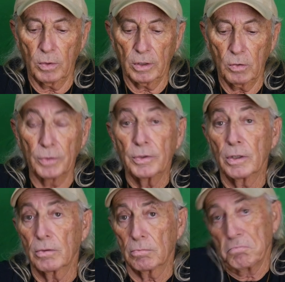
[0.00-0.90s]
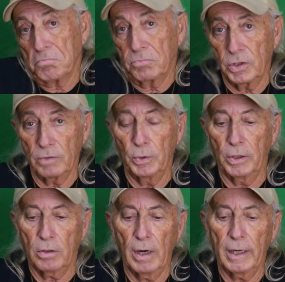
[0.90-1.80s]
we're going to go out there and see if we
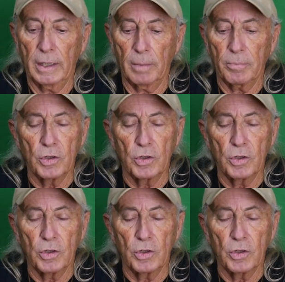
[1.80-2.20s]
can crank it up.